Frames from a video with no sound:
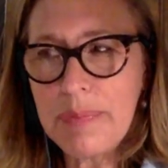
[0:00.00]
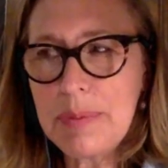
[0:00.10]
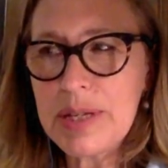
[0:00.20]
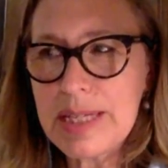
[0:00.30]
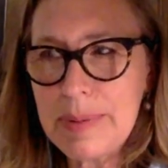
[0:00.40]

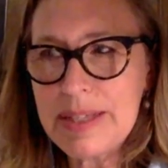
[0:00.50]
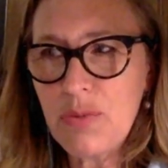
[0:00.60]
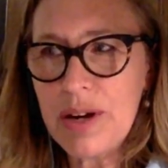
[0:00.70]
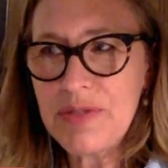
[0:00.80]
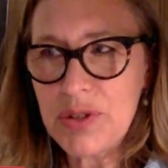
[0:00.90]
most
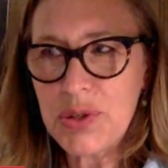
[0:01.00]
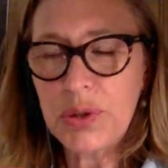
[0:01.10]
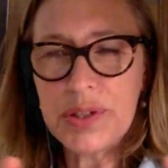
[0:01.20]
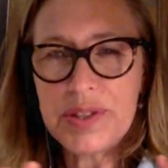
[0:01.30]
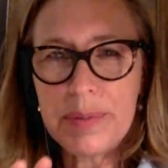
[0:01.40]
expensive wines are
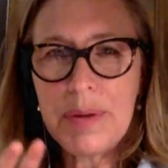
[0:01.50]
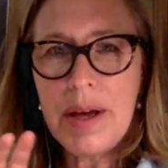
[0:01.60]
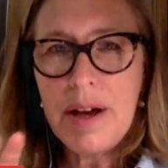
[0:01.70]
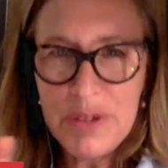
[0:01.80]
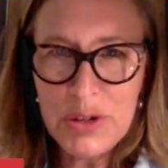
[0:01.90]
sold as a
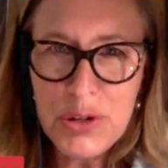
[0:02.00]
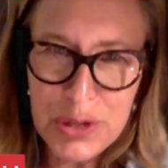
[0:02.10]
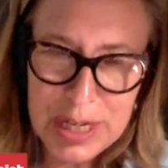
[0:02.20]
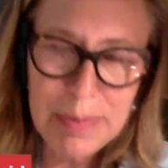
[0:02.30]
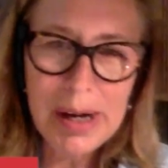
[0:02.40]

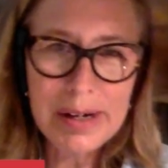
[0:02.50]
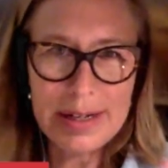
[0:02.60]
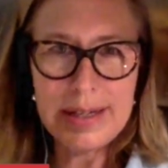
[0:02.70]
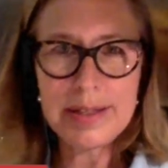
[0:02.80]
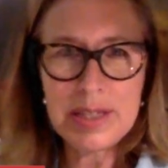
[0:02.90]
futures
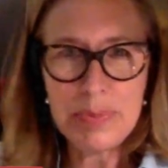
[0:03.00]
commodity in